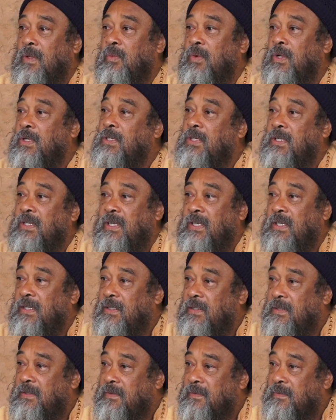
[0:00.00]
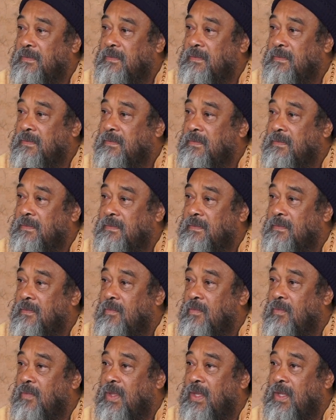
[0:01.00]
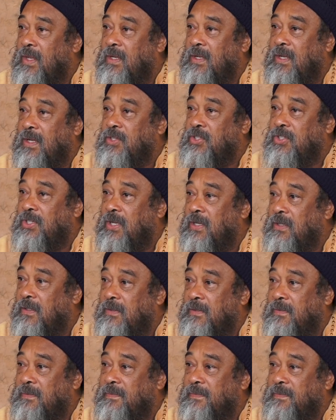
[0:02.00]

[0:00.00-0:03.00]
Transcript: What are they? In a nutshell.